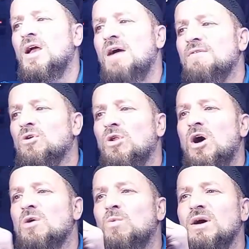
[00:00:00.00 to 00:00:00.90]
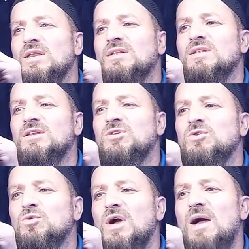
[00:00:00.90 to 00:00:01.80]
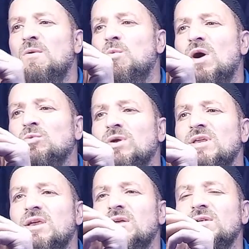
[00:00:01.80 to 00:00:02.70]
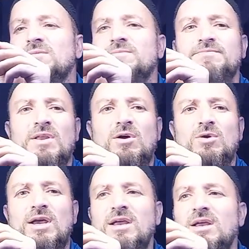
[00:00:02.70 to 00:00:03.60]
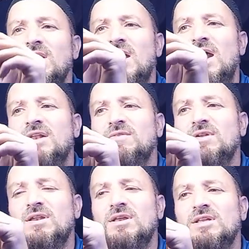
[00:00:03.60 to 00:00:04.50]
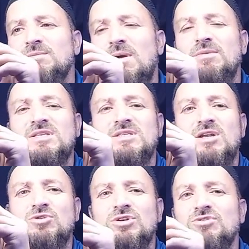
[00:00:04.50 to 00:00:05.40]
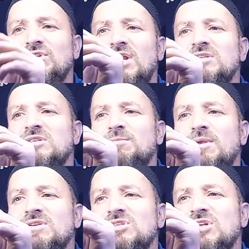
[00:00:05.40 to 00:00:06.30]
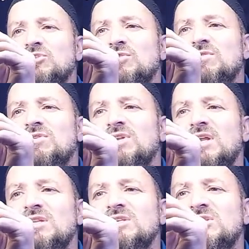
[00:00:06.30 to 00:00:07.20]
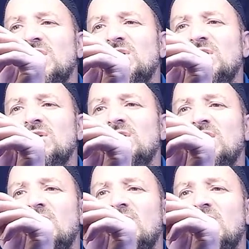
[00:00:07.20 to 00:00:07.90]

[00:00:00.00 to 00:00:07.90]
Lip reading: have a clock 1 and then you have a 1 1 here, okay, it's a memory state, so it retains the previous state, so it will retain this state here